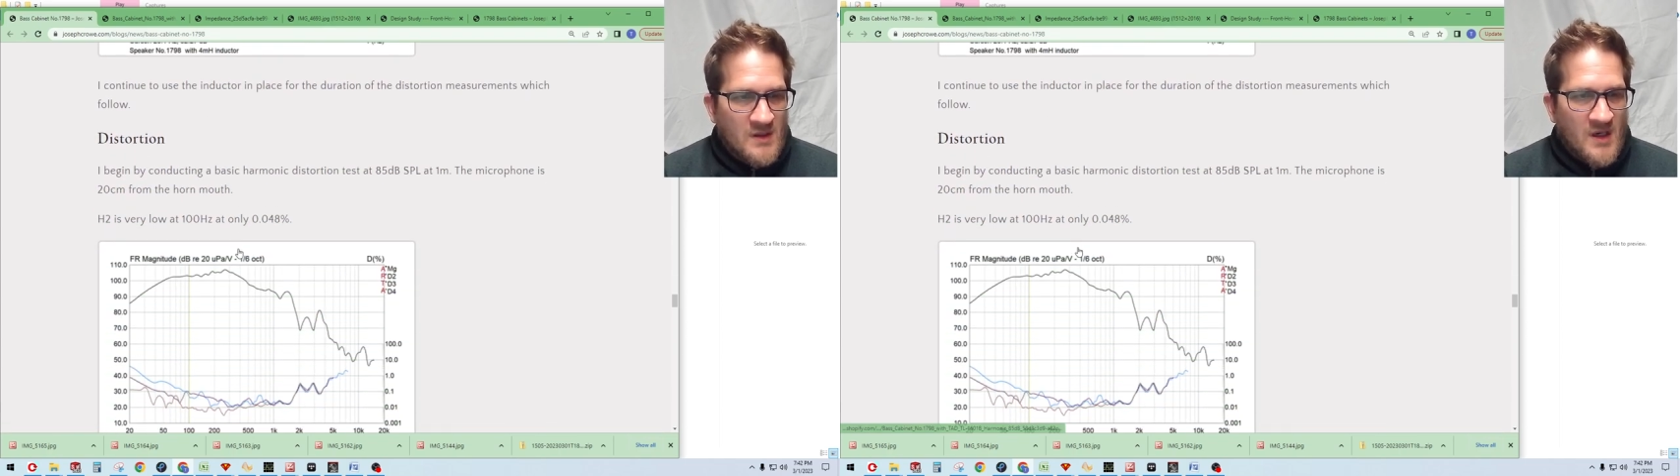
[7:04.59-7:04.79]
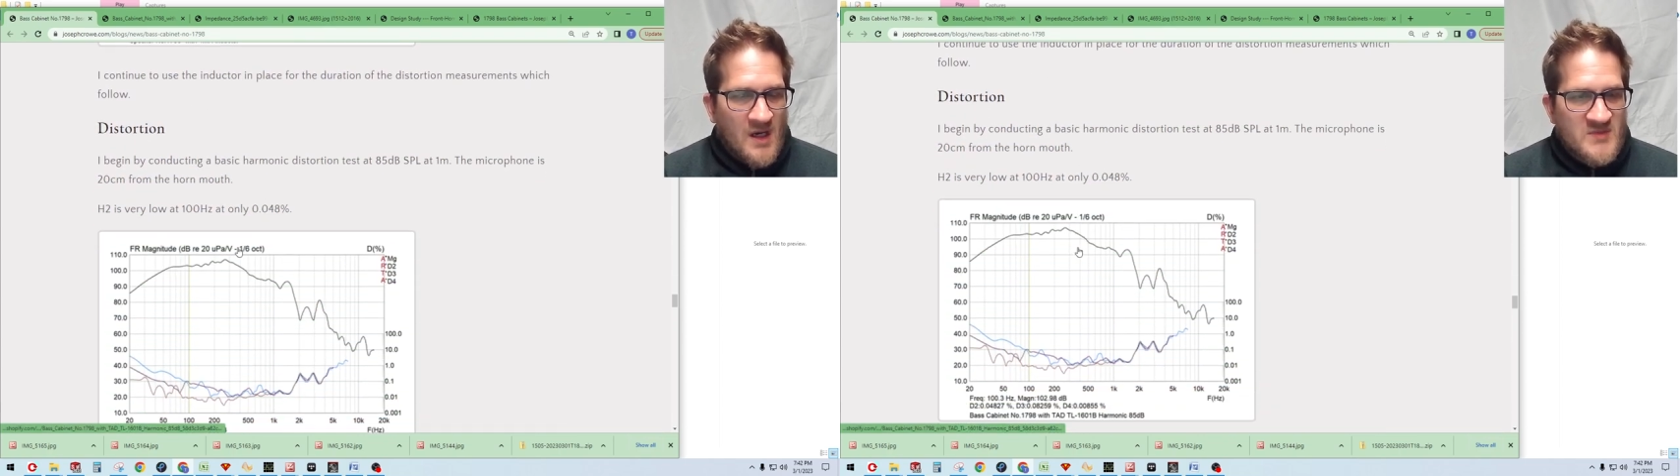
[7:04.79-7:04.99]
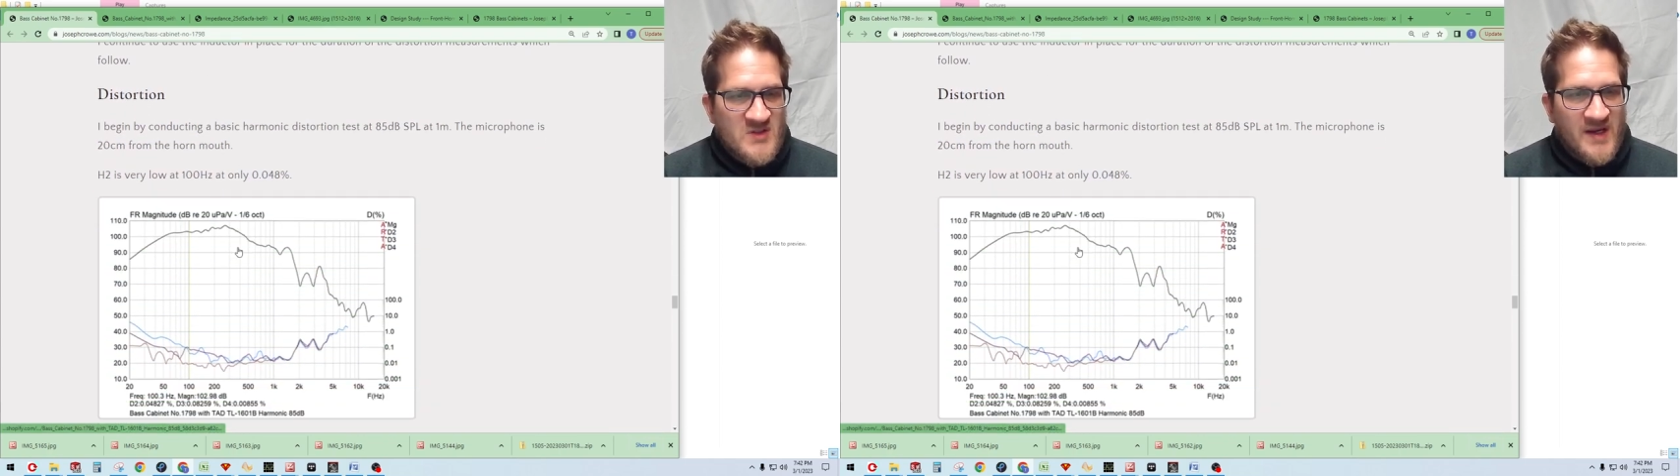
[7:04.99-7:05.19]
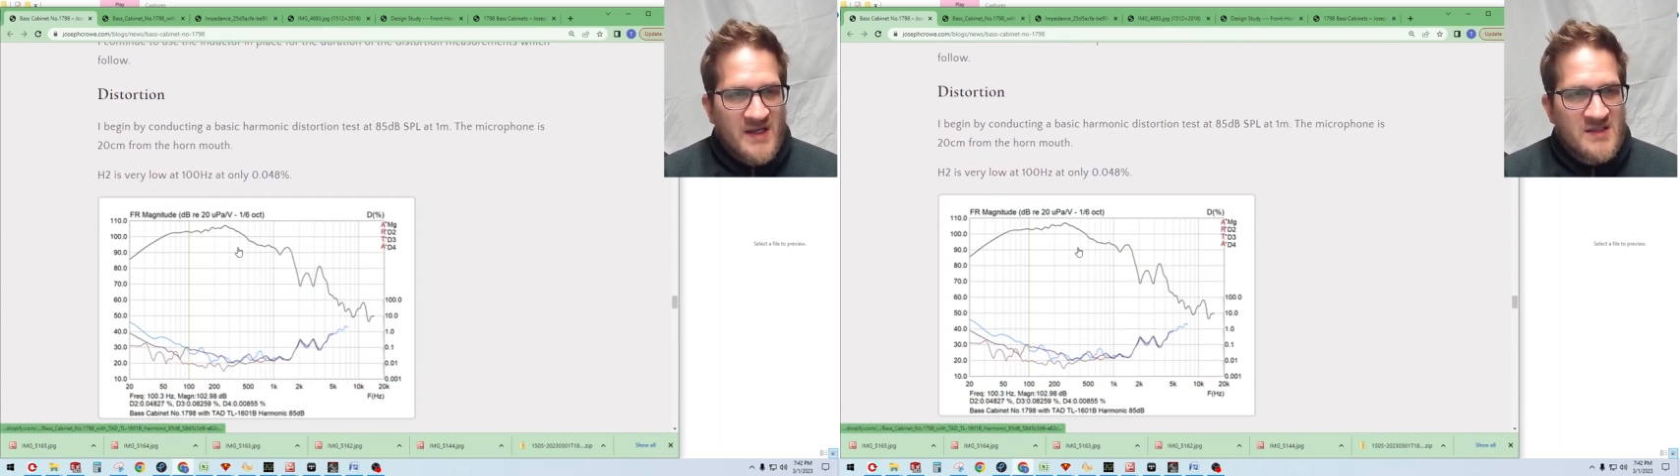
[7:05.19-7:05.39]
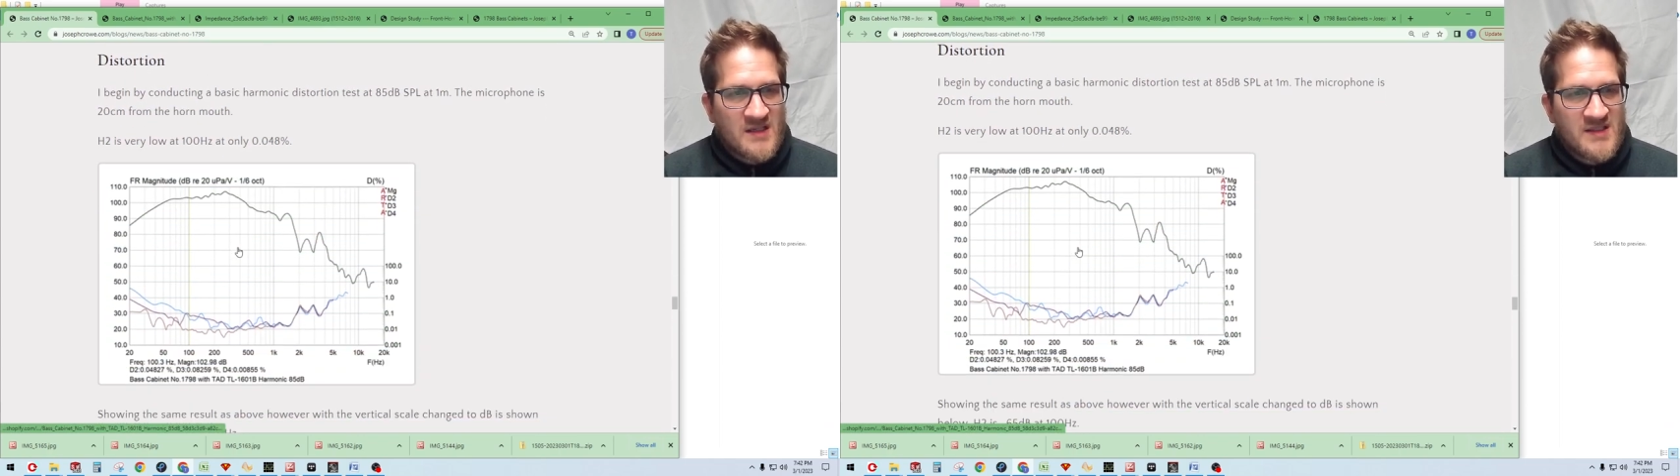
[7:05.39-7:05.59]
Um, so I
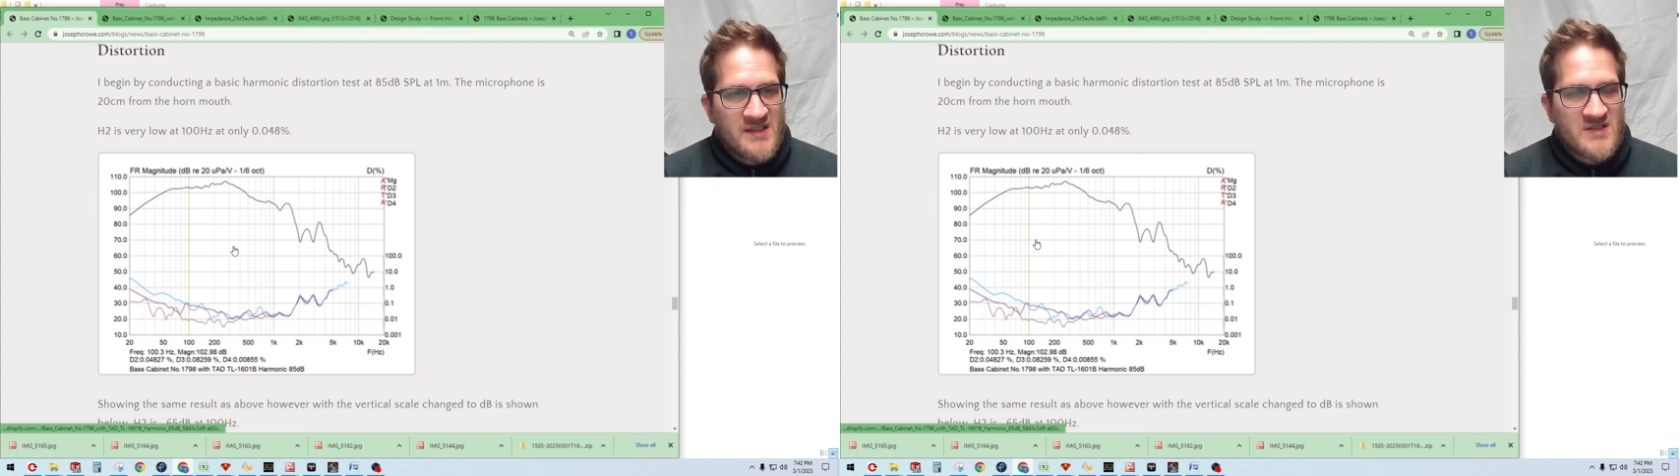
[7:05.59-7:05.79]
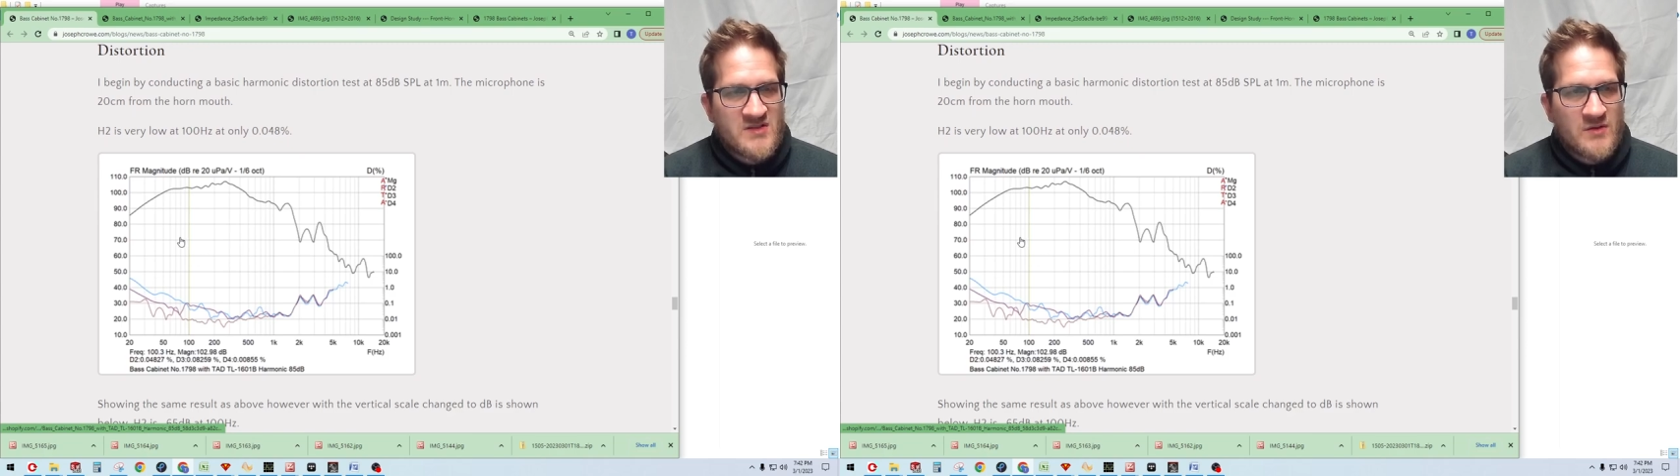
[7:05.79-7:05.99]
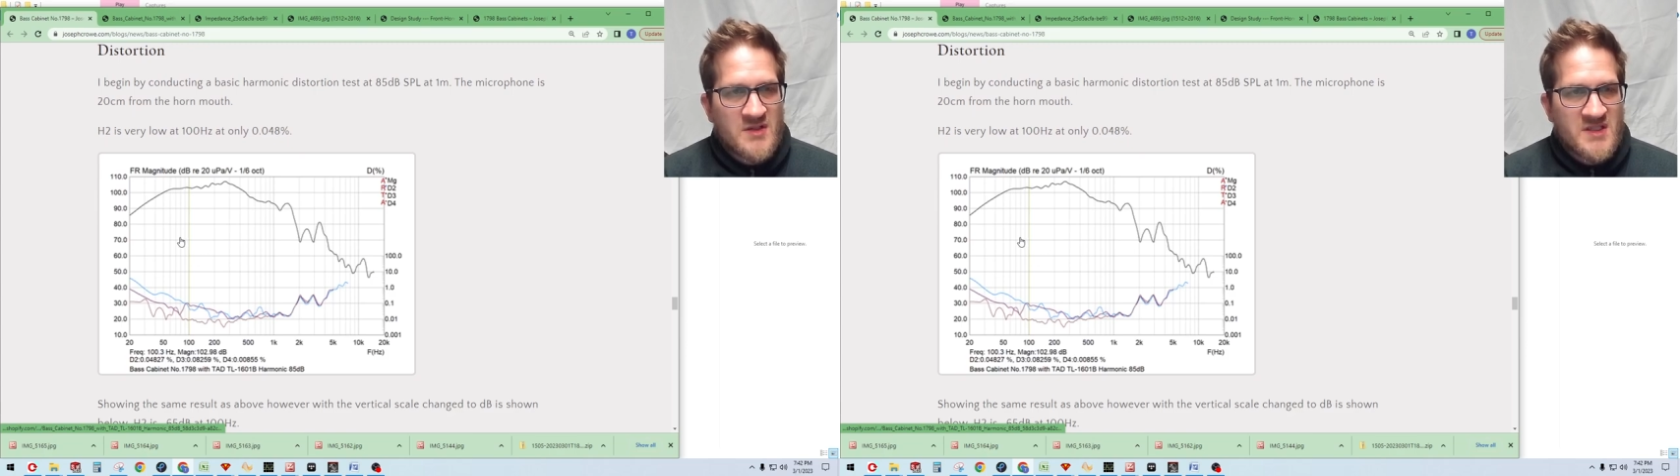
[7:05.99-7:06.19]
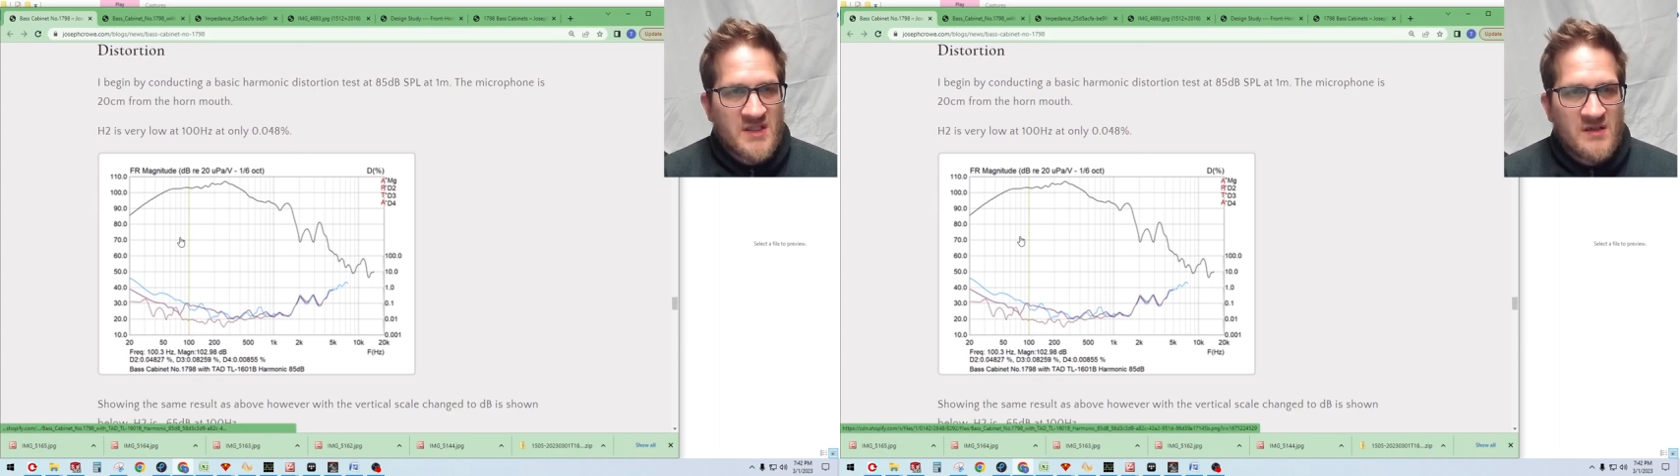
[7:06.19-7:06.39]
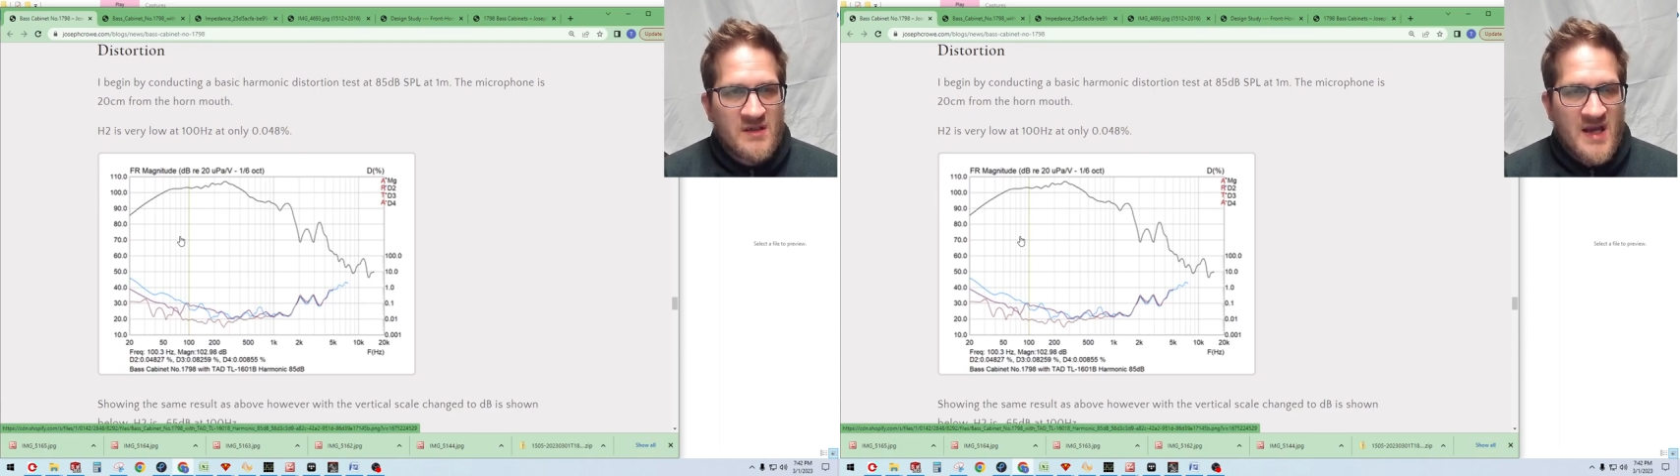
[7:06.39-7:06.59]
conducted
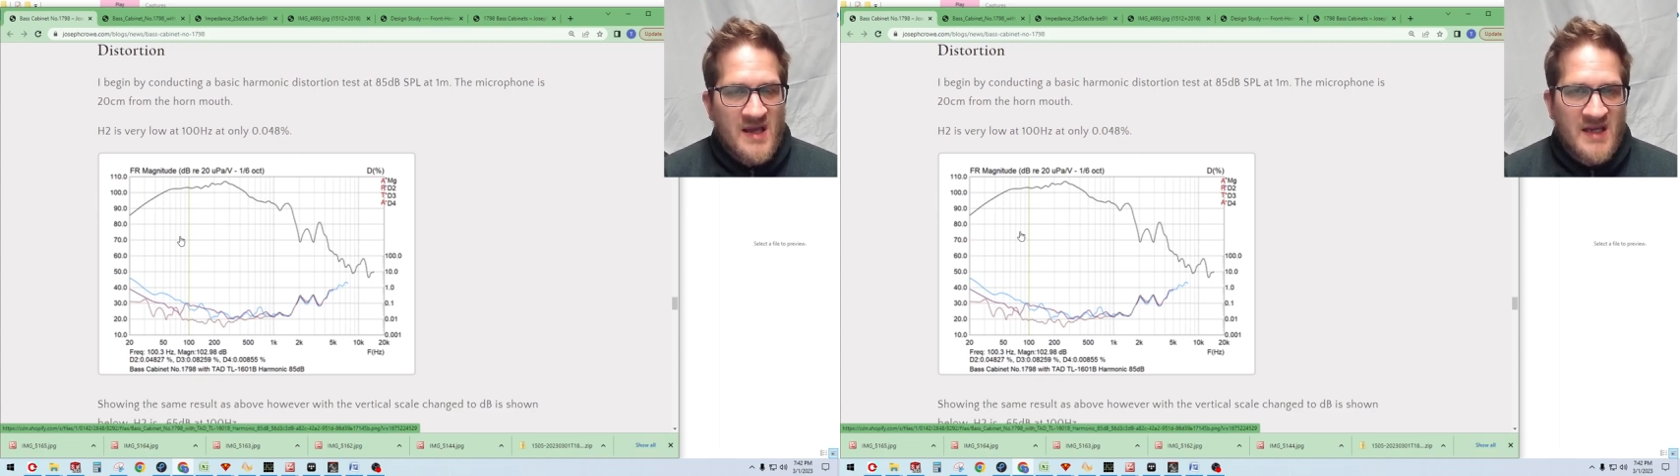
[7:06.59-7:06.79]
distortion at